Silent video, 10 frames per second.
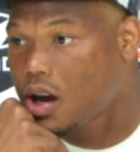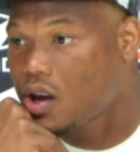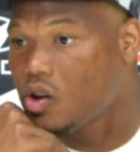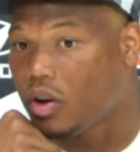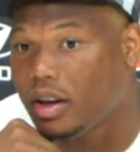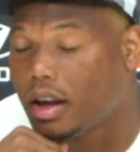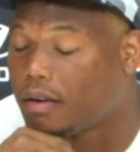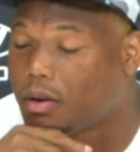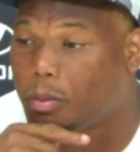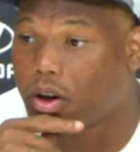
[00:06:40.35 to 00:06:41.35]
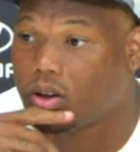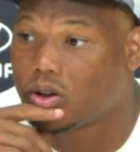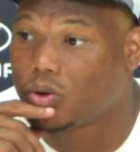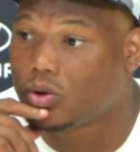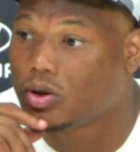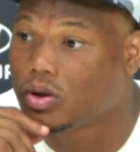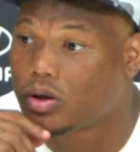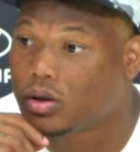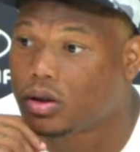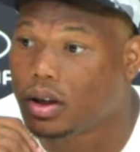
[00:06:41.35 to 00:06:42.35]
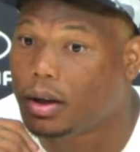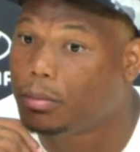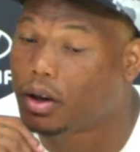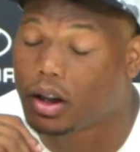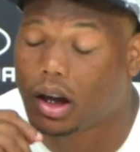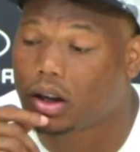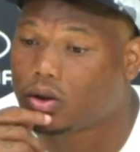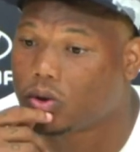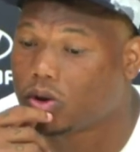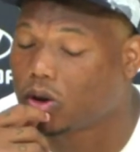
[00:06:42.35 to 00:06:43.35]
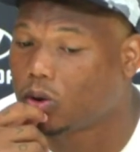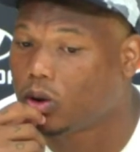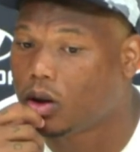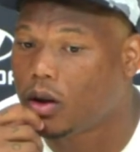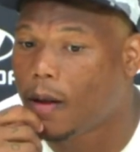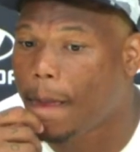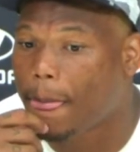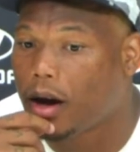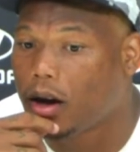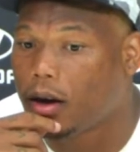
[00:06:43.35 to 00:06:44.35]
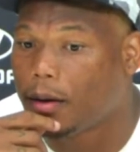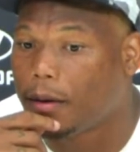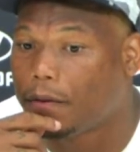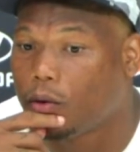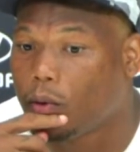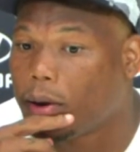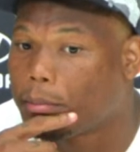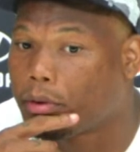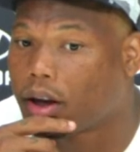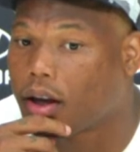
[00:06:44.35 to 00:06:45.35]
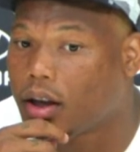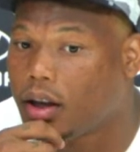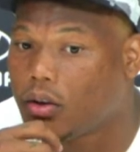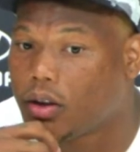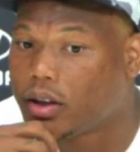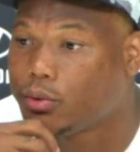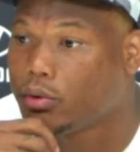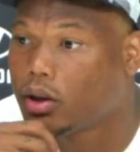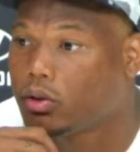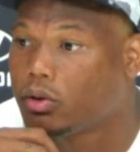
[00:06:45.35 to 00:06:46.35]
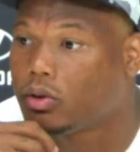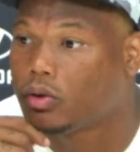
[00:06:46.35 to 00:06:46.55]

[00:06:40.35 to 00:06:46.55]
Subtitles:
You know, he definitely bring the juice. He bring a lot of juice. So if you ain't bringing it, he going to let you know.